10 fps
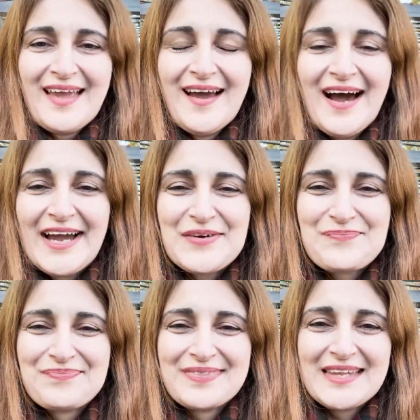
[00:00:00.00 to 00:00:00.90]
Hi,
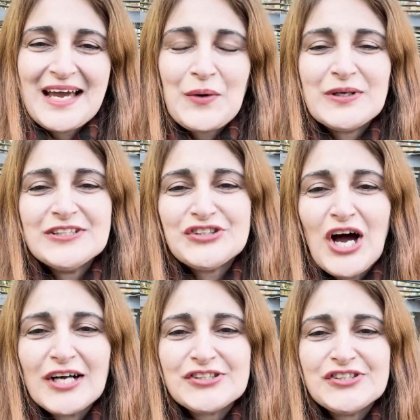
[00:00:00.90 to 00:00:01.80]
I want to
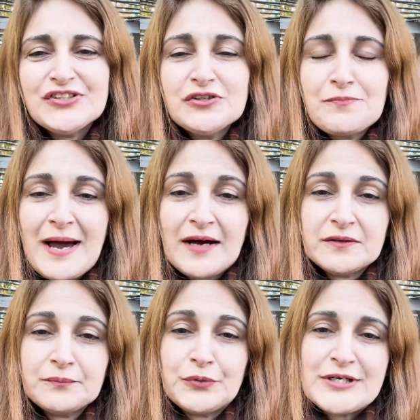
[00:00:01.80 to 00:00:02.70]
talk to you about
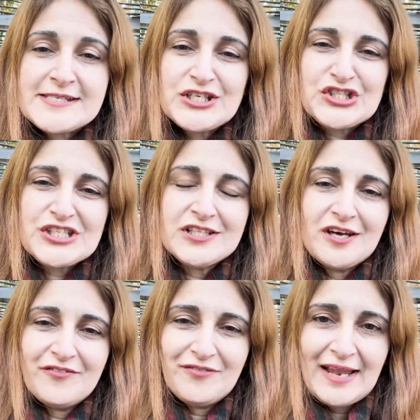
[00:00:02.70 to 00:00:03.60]
precision
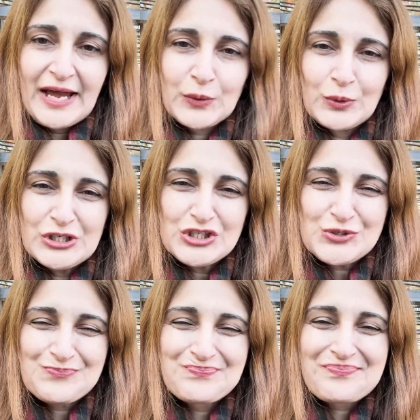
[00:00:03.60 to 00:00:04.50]
of language.
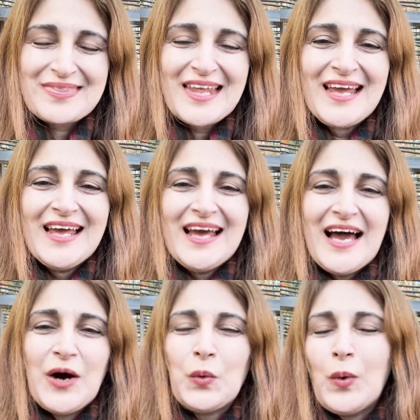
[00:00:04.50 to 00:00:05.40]

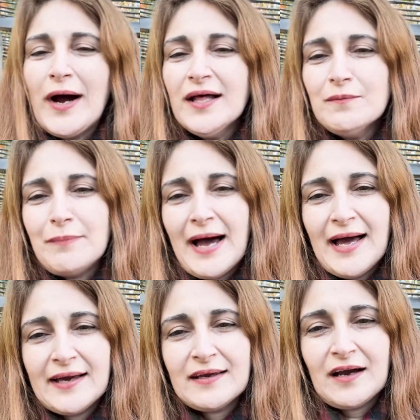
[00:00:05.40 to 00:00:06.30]
A while
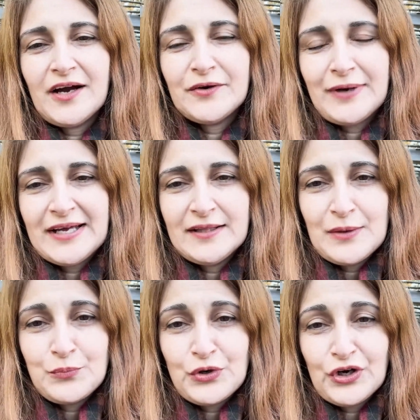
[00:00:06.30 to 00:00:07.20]
back, I read a
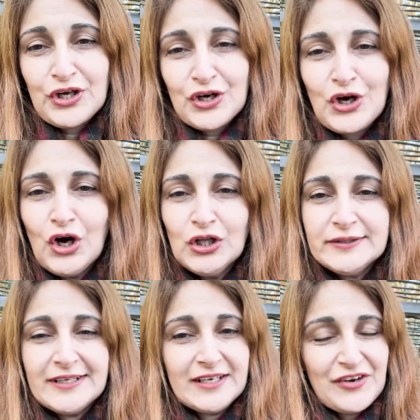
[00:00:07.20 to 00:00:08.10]
book called
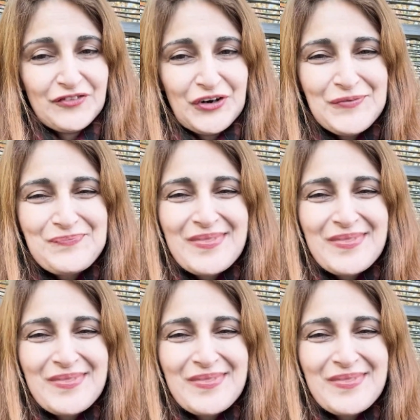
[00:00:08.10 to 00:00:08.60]
The Giver,